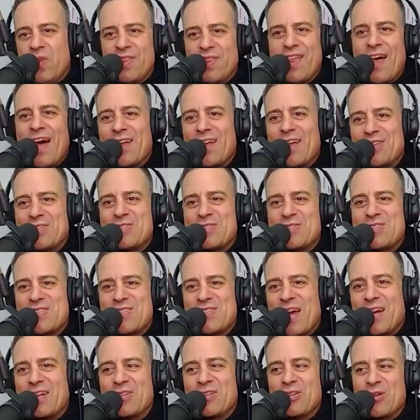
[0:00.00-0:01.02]
that
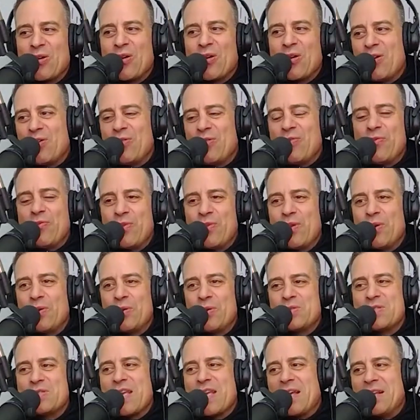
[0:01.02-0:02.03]
sector of
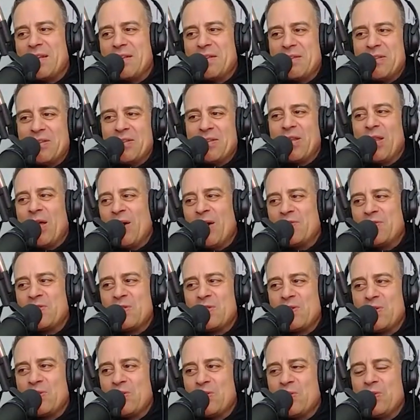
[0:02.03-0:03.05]
those that love
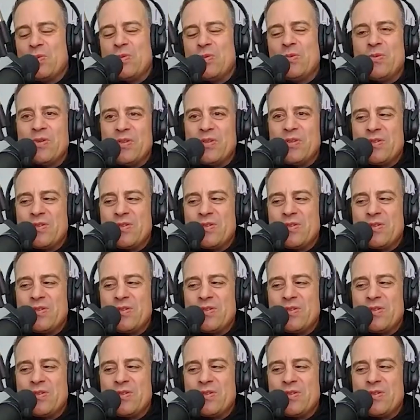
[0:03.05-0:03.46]
to